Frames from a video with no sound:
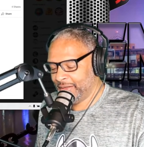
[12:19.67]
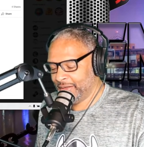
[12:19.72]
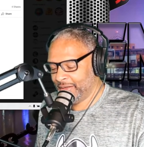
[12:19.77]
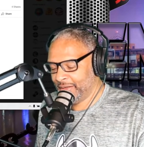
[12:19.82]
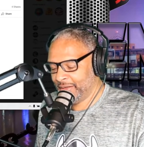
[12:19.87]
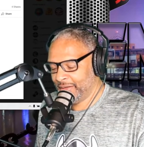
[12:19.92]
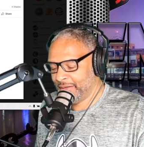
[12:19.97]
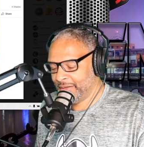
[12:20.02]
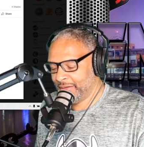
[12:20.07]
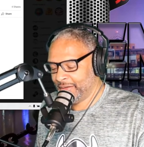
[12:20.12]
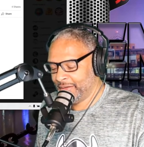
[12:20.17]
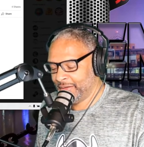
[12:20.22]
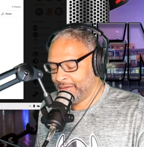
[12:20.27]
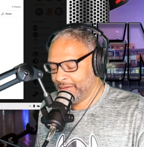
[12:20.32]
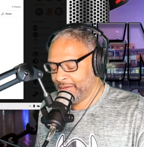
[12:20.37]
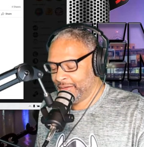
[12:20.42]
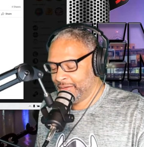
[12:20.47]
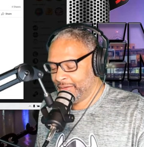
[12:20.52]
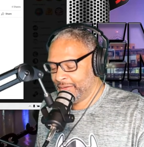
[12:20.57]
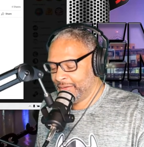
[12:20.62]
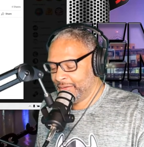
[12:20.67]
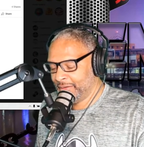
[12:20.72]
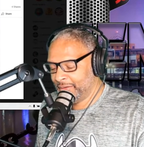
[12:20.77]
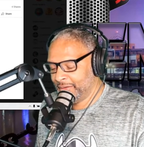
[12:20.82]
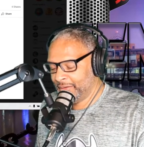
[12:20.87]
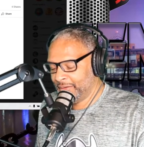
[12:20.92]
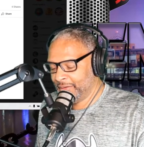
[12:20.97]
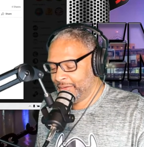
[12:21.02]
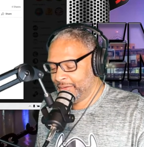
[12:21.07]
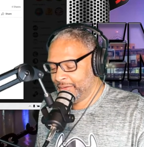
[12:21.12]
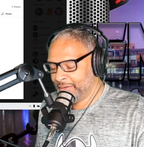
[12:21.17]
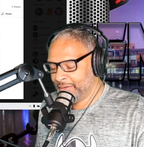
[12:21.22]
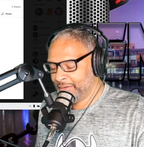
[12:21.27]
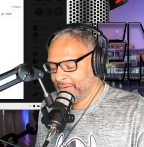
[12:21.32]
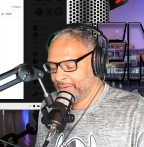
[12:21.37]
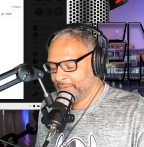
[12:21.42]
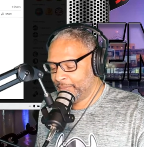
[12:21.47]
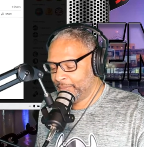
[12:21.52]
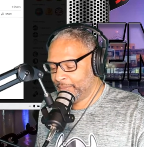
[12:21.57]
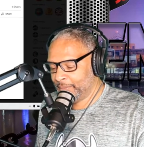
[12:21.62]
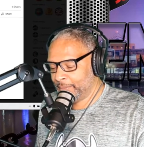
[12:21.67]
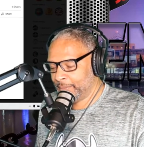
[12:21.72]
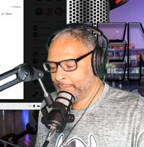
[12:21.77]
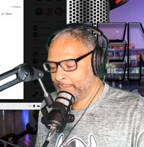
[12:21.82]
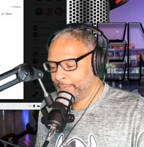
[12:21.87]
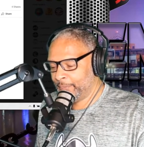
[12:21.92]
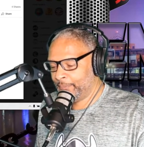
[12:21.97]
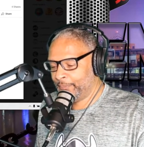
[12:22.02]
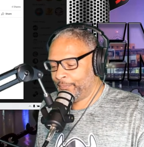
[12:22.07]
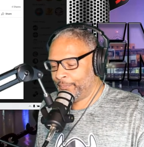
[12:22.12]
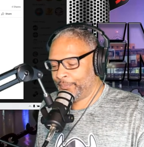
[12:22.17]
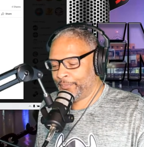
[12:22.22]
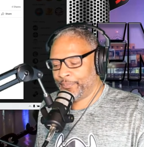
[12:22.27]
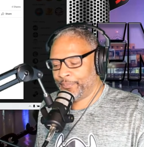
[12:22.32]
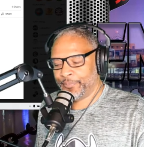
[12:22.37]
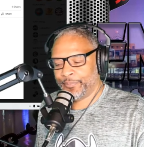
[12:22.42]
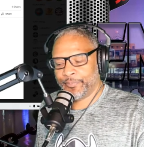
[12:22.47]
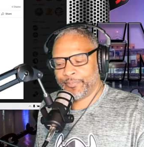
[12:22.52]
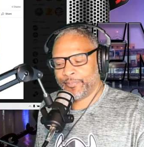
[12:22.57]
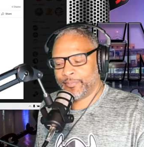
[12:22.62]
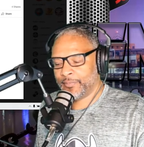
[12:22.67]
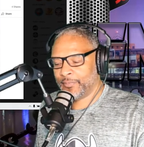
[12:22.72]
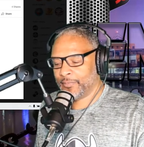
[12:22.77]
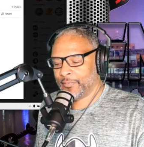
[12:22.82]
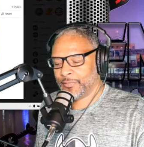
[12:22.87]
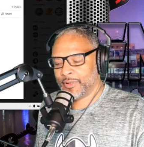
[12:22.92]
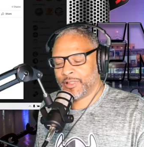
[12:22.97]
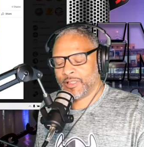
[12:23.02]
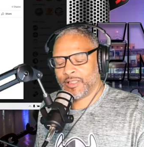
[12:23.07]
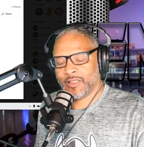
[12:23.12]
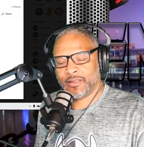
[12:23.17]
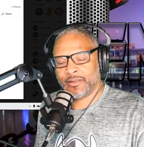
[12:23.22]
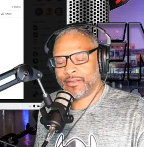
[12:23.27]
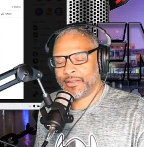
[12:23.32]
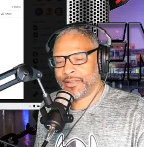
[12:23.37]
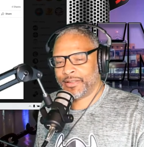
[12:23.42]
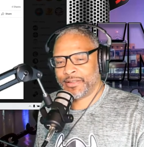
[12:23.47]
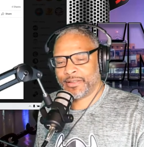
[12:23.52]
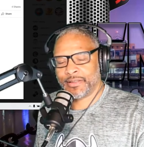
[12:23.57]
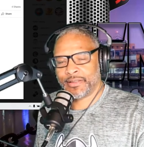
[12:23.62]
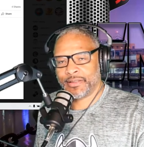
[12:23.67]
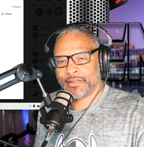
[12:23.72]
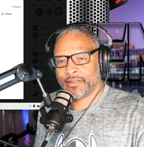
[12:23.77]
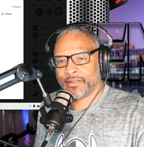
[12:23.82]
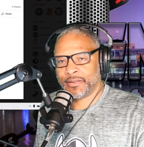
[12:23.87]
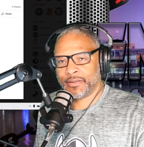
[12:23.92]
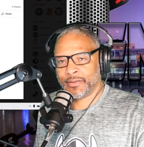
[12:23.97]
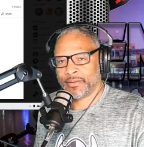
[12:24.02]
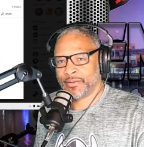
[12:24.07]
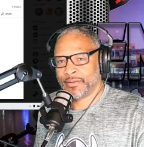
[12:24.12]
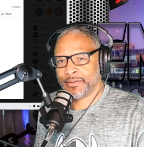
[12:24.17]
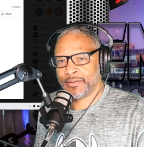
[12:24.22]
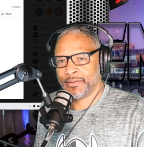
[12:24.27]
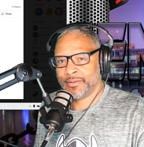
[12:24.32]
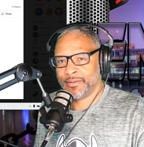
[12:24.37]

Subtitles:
(silence)